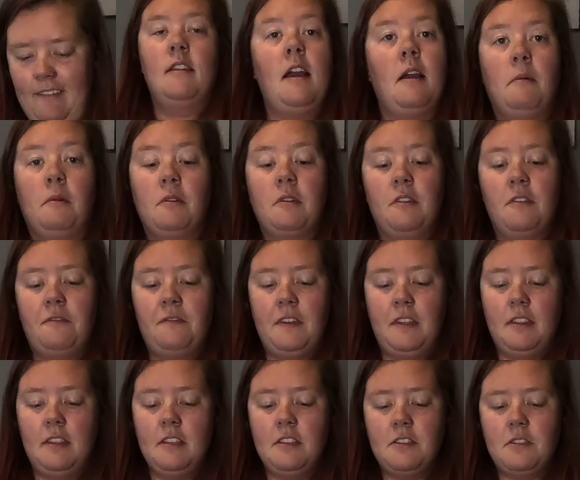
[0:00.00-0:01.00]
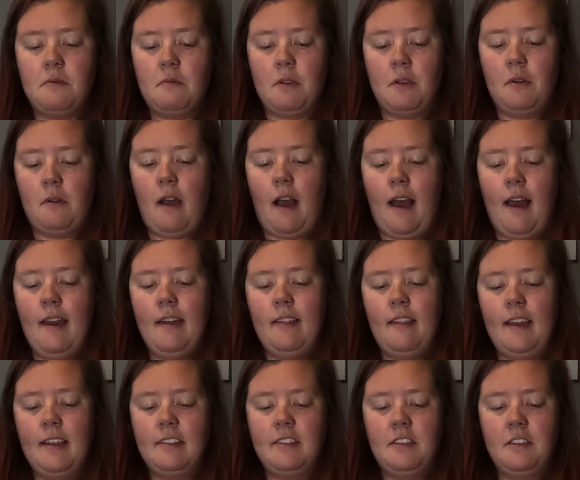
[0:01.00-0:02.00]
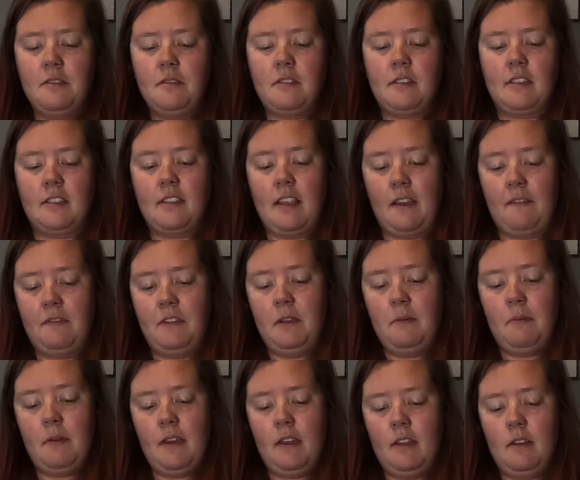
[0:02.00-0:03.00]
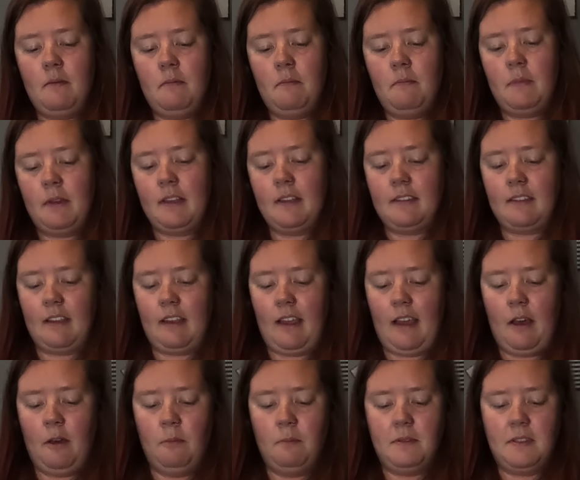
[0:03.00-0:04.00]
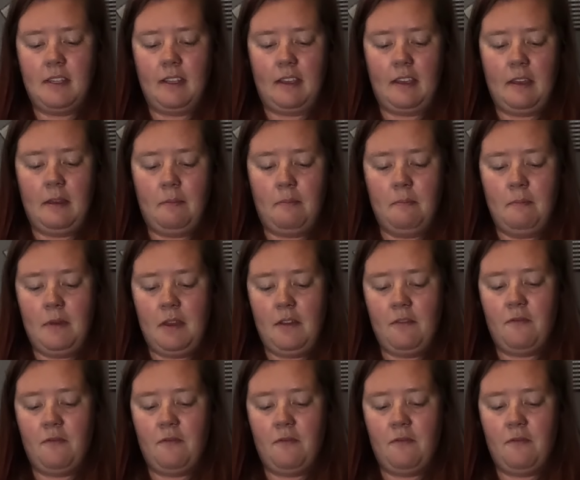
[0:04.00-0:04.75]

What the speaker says: Now we're going to feed this through. I like to use a safety pin because it helps to keep me